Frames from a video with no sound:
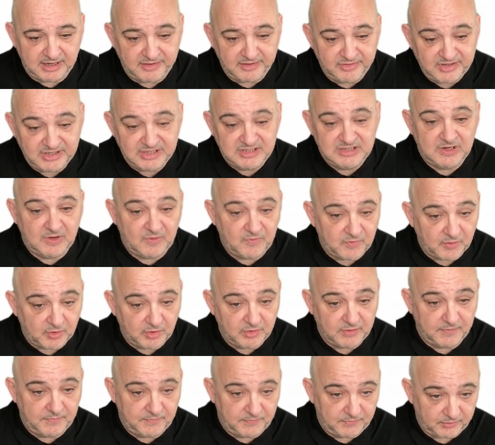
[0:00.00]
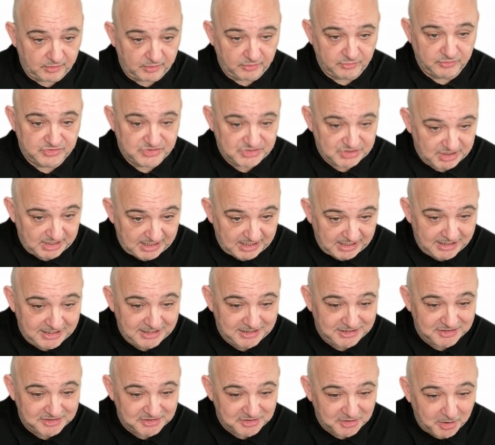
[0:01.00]
and this is for the front
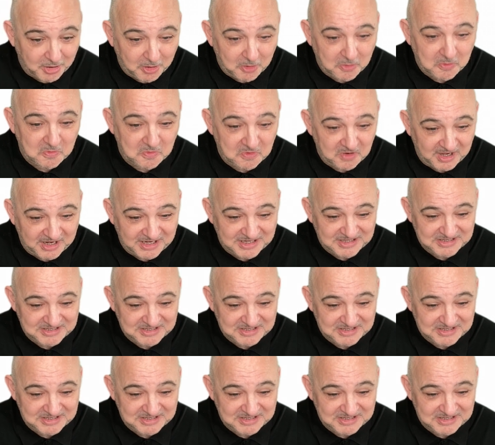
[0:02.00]
end only.